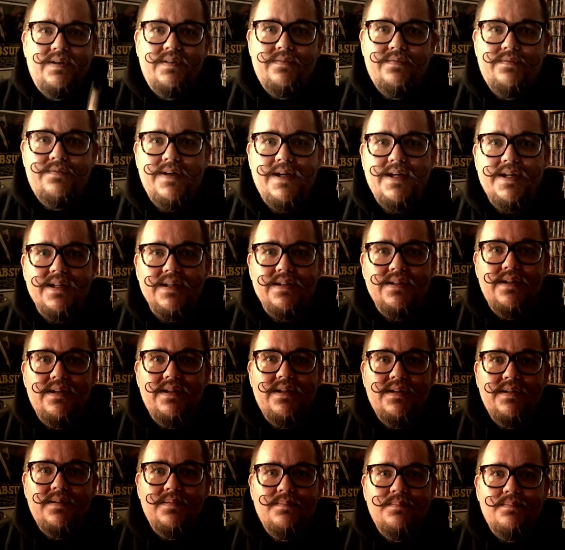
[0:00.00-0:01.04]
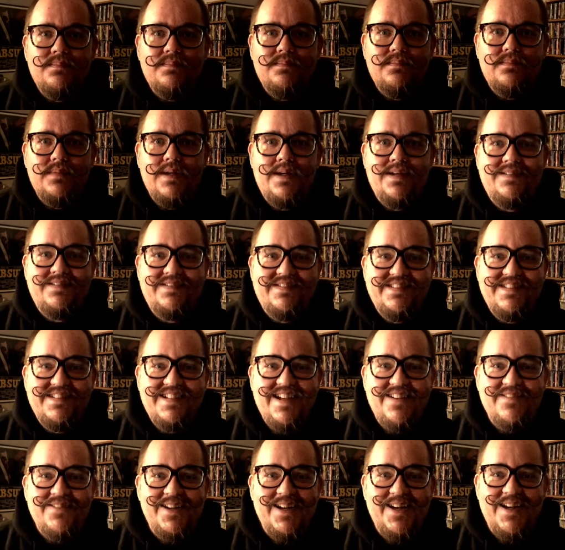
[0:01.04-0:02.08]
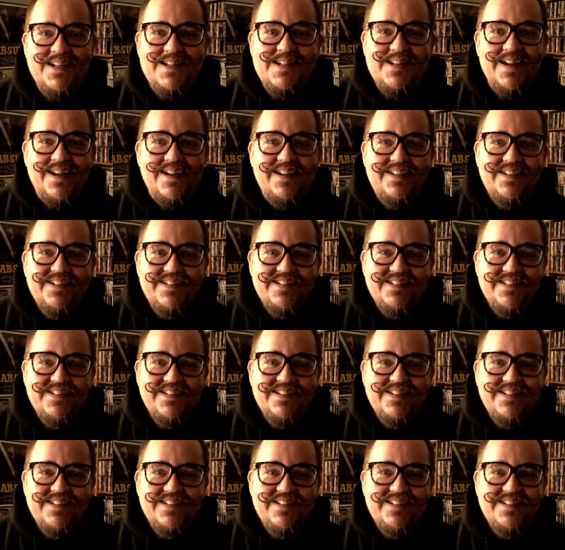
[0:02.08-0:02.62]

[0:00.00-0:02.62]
Fuck it. Have a nice day.